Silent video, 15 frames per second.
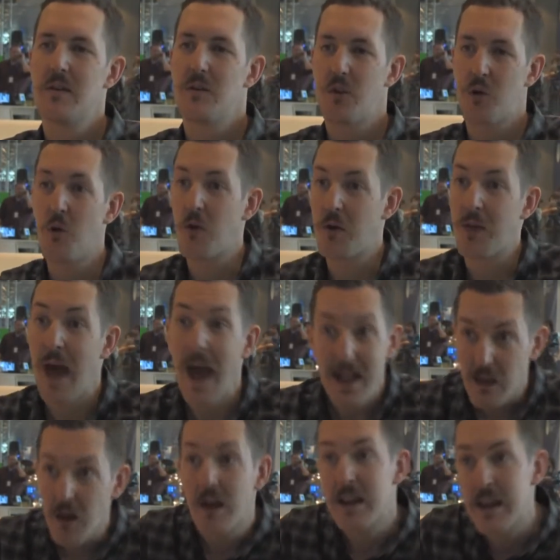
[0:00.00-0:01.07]
took
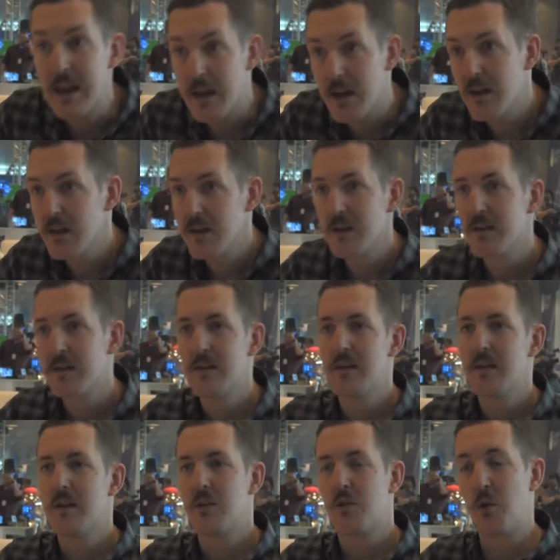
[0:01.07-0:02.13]
that idea,
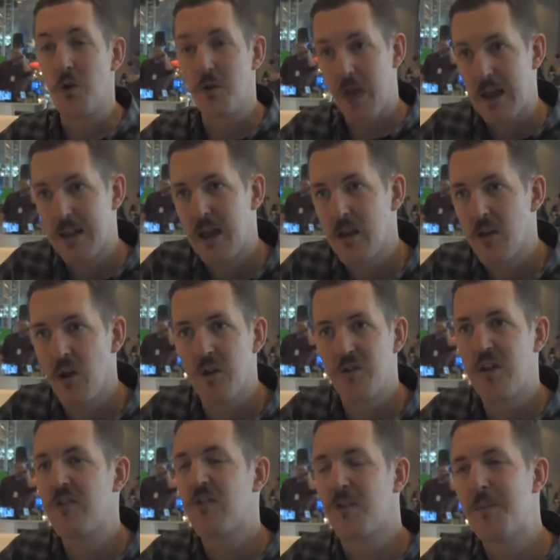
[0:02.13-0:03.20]
took that
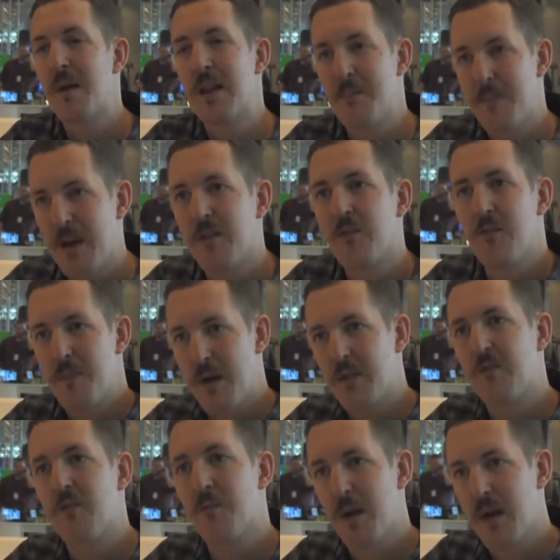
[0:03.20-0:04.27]
technology and just made it better and
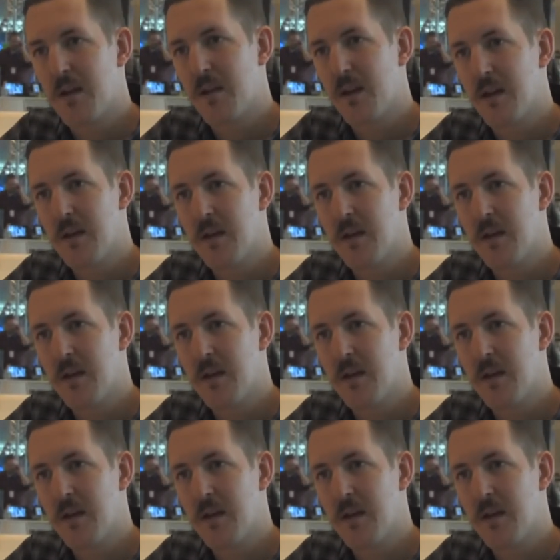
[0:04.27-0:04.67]
better and better.